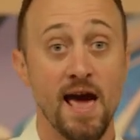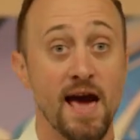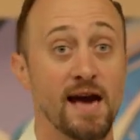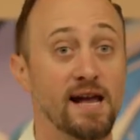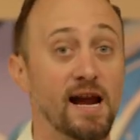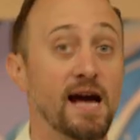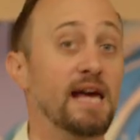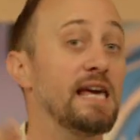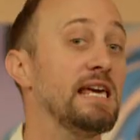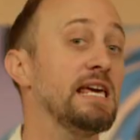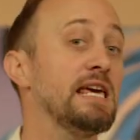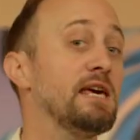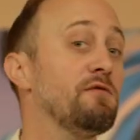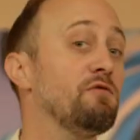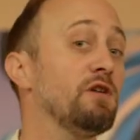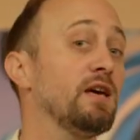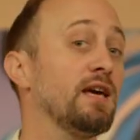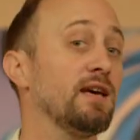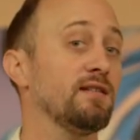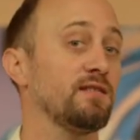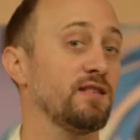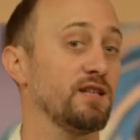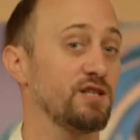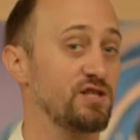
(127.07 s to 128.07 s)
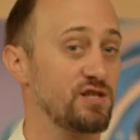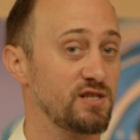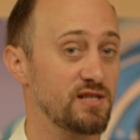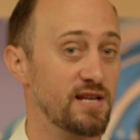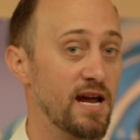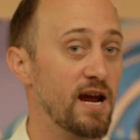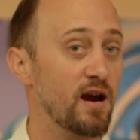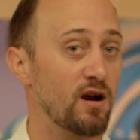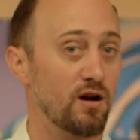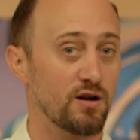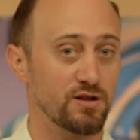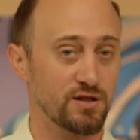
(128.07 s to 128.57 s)
and I even get the
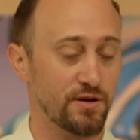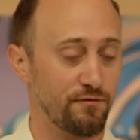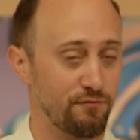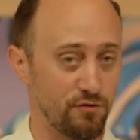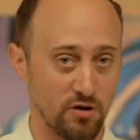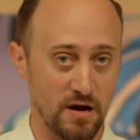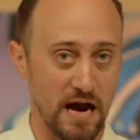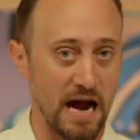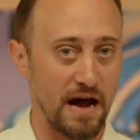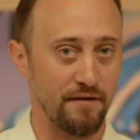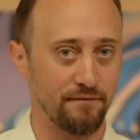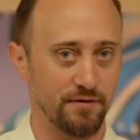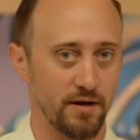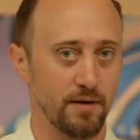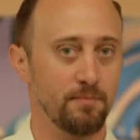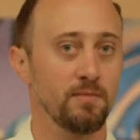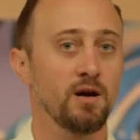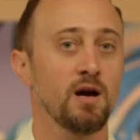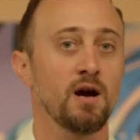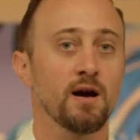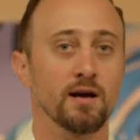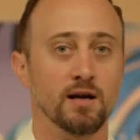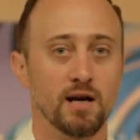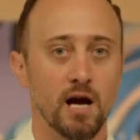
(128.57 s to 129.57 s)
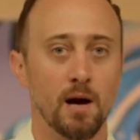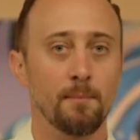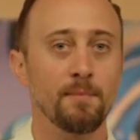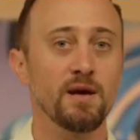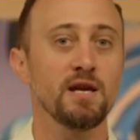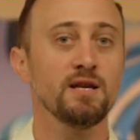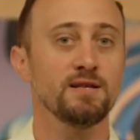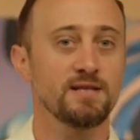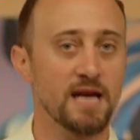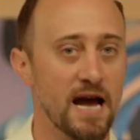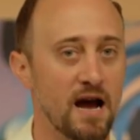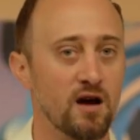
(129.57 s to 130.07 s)
stairs, if you have them,
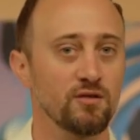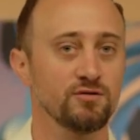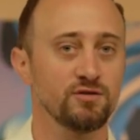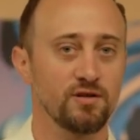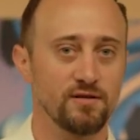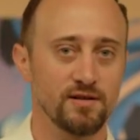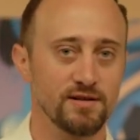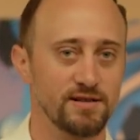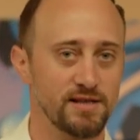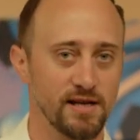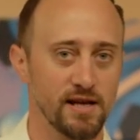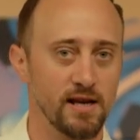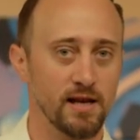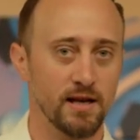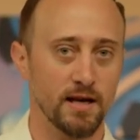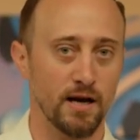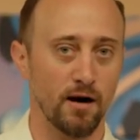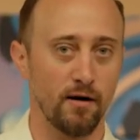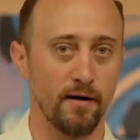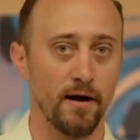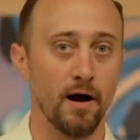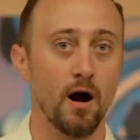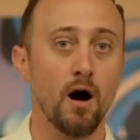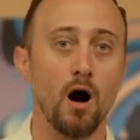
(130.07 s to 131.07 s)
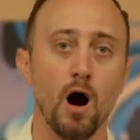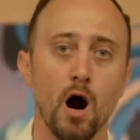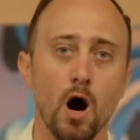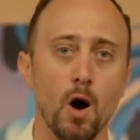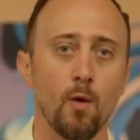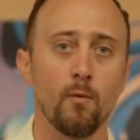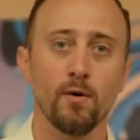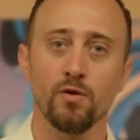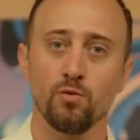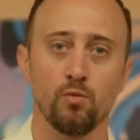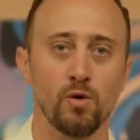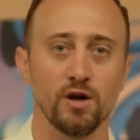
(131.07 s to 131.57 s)
coming down to the seating area,
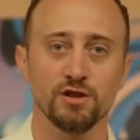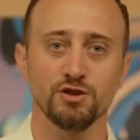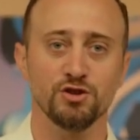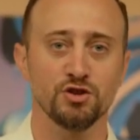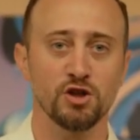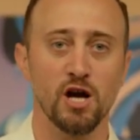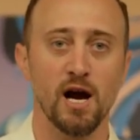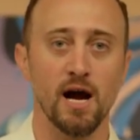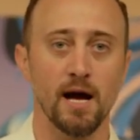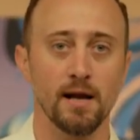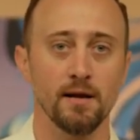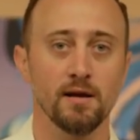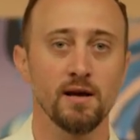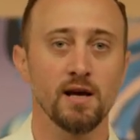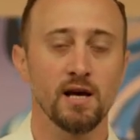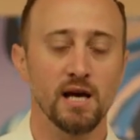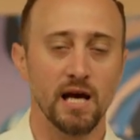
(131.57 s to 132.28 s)
all with one shot.